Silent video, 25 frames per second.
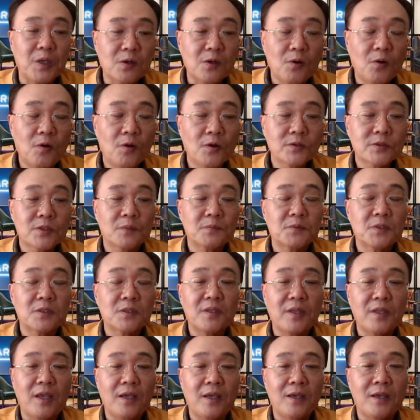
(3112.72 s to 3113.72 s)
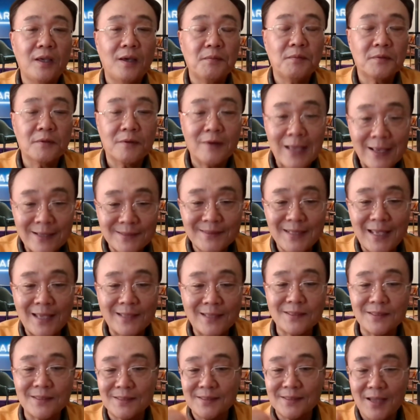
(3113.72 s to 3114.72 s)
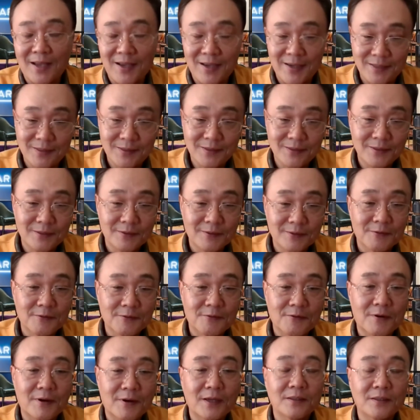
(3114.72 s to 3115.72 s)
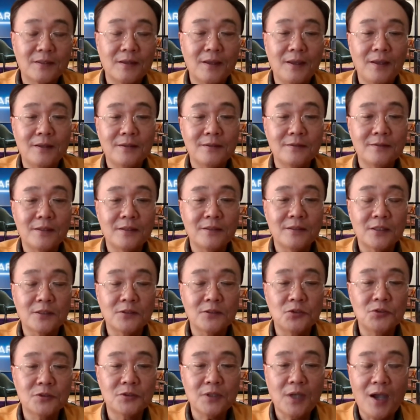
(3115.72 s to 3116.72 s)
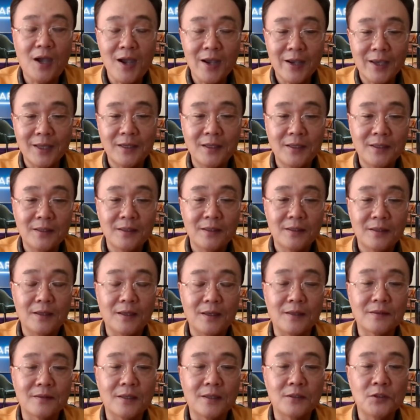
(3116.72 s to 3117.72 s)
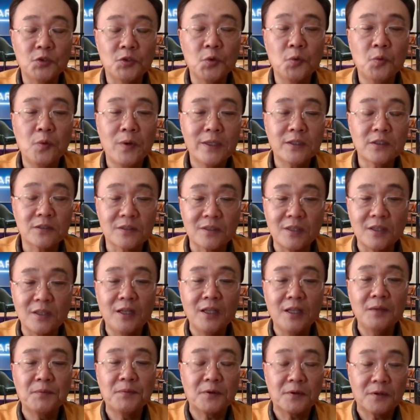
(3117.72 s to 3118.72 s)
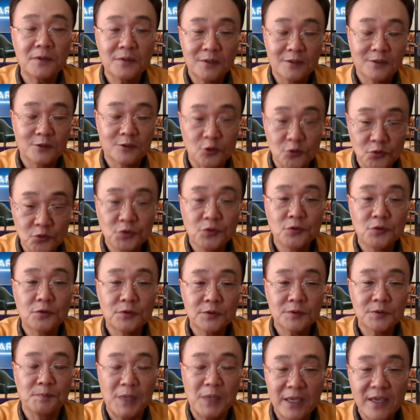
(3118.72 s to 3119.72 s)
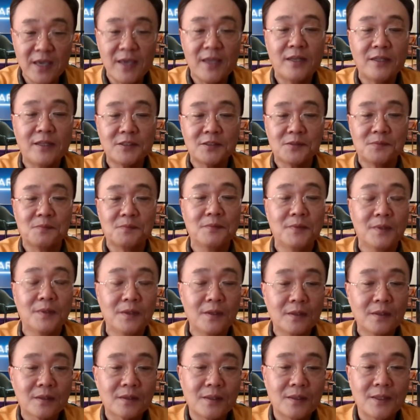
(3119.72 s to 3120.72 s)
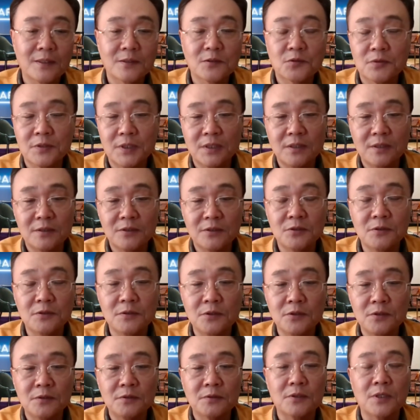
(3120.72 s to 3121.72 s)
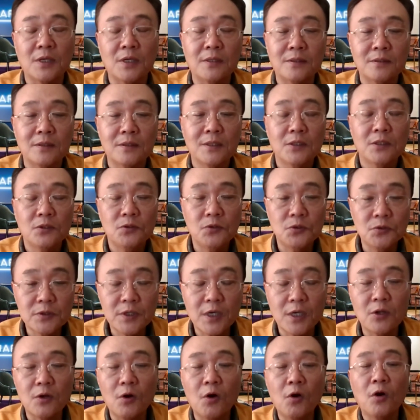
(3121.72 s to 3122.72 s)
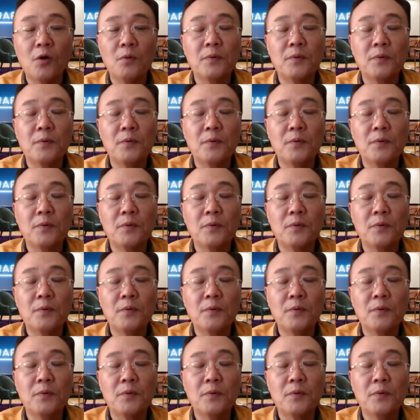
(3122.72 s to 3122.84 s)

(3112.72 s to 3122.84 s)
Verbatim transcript: because of the day have less exercise, right? Then and then you target it and then you way to deliver the tools, mechanism that's right. you you can you can